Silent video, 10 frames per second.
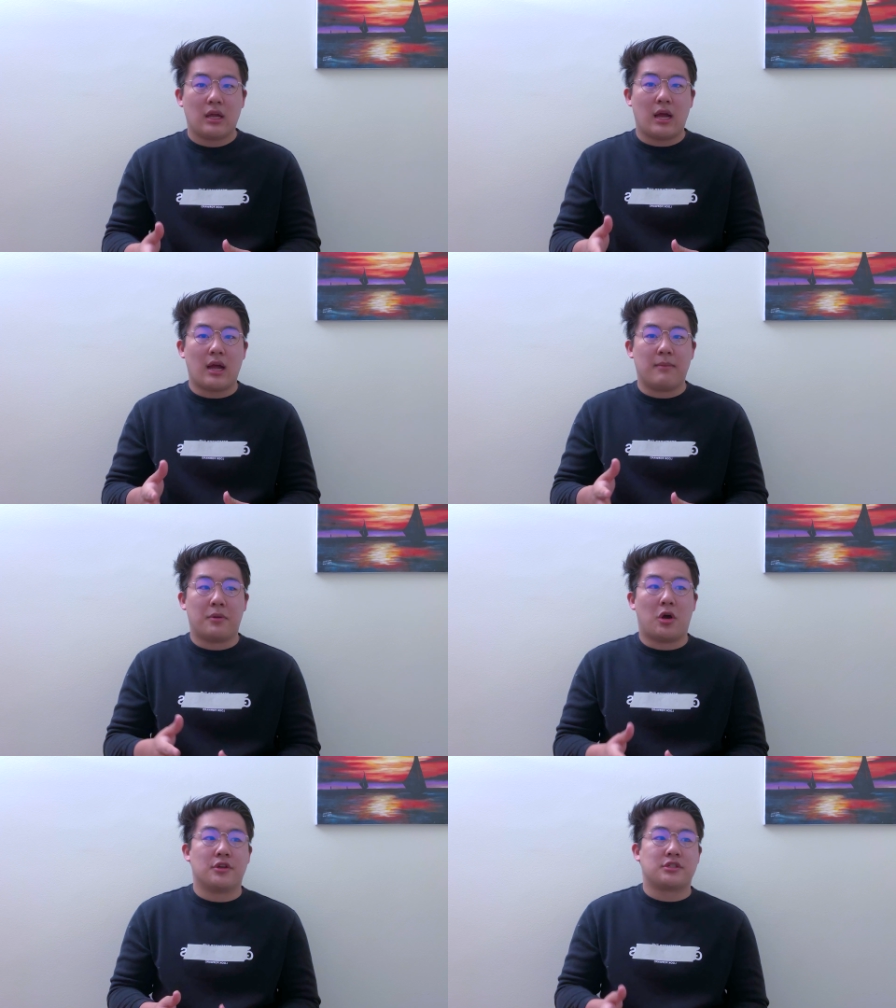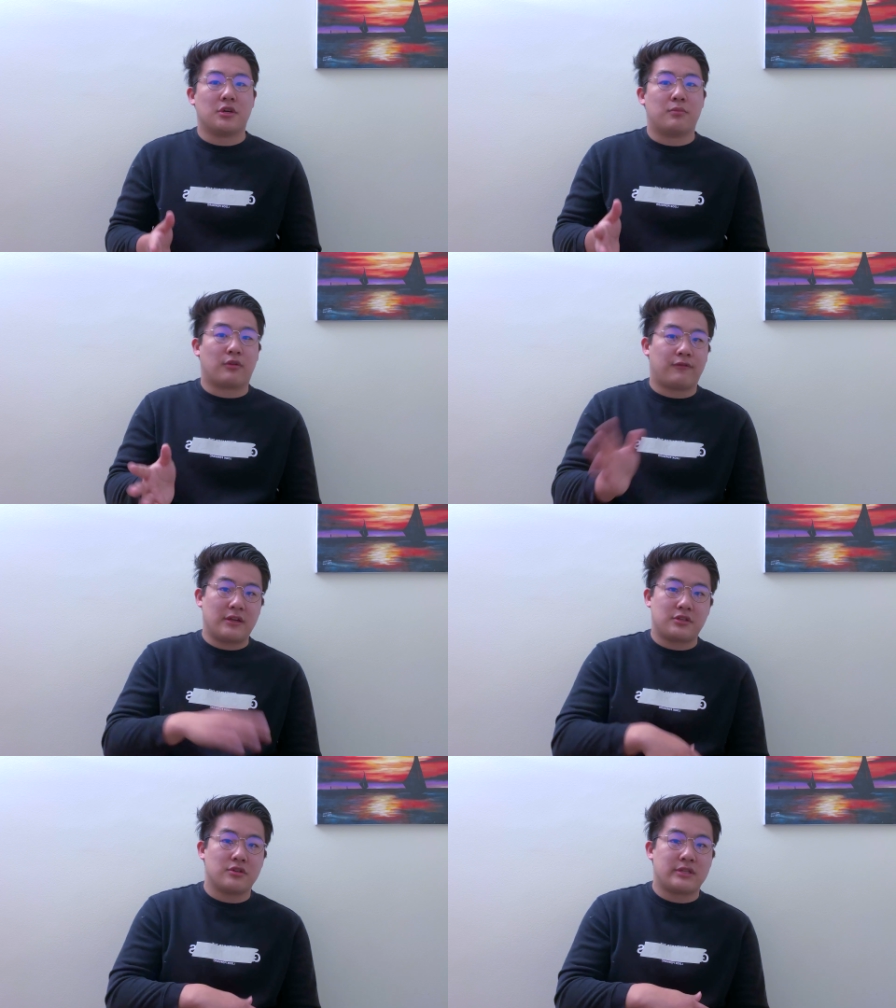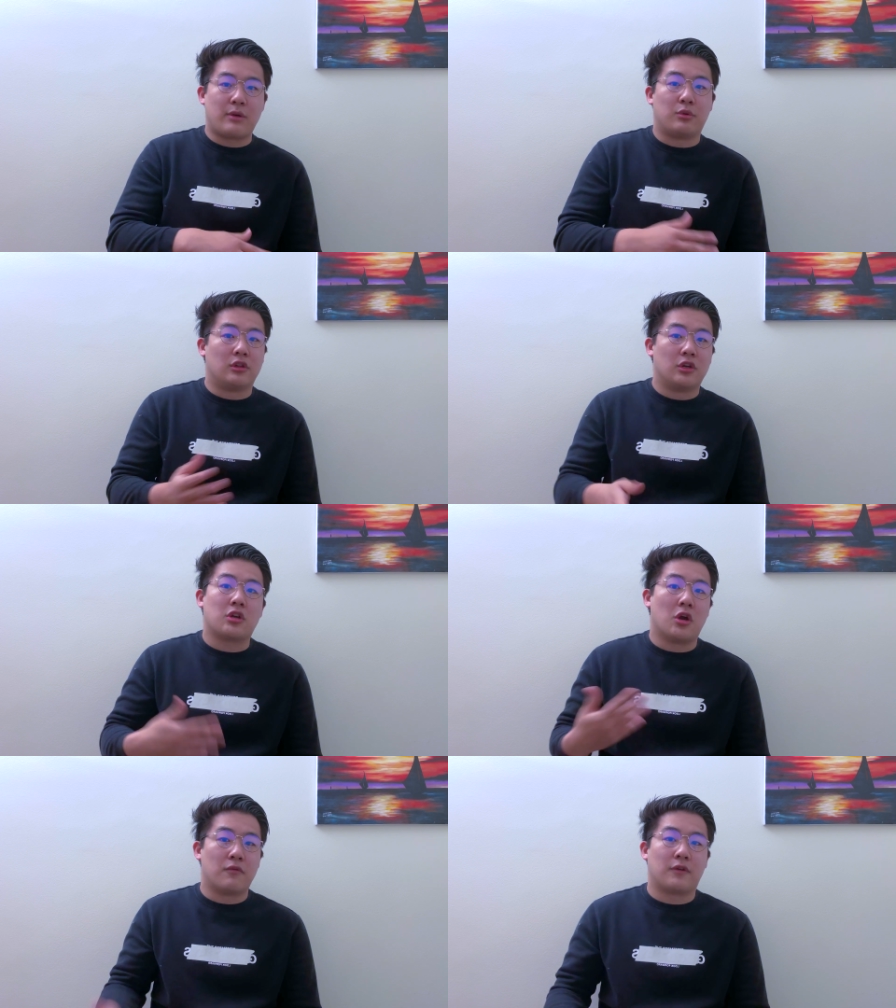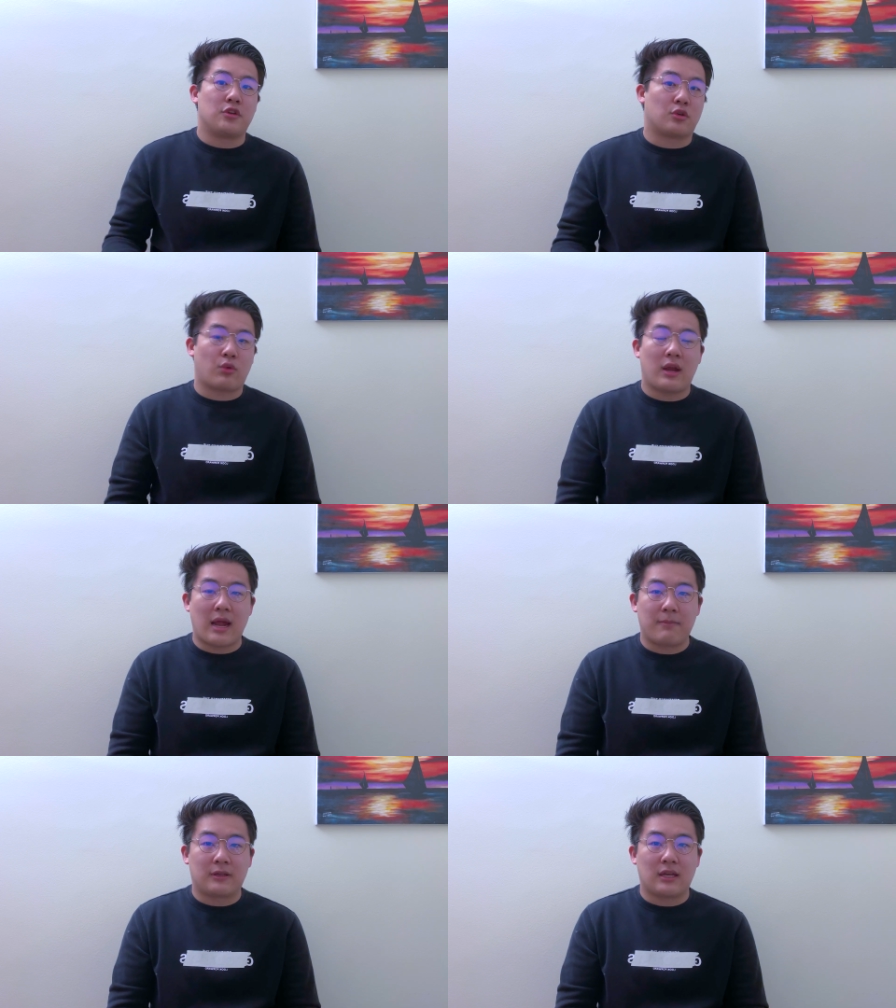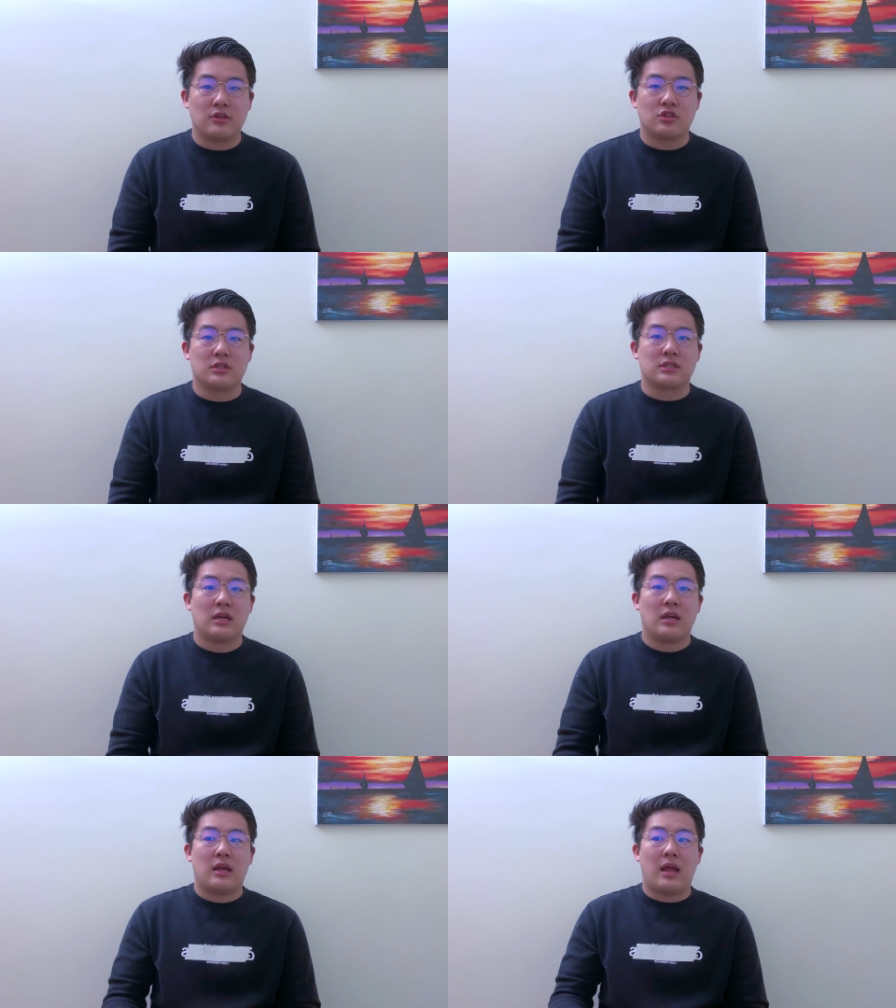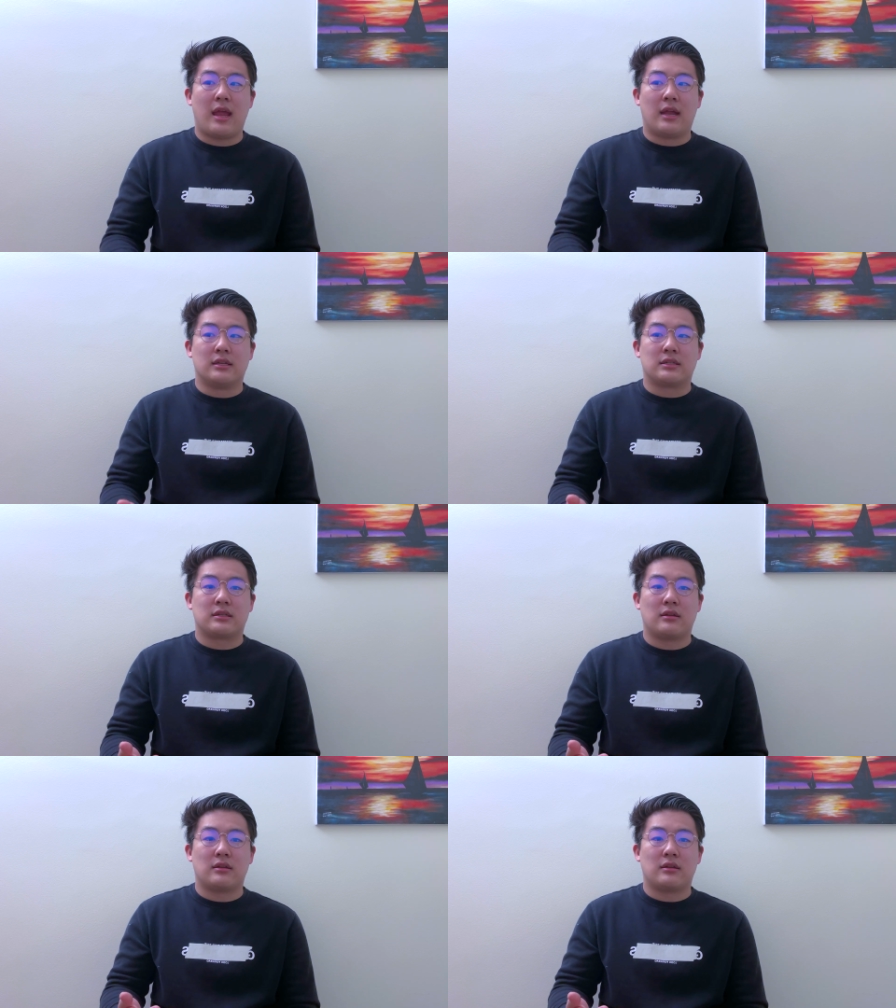uh, but also professors that will look over your grant applications and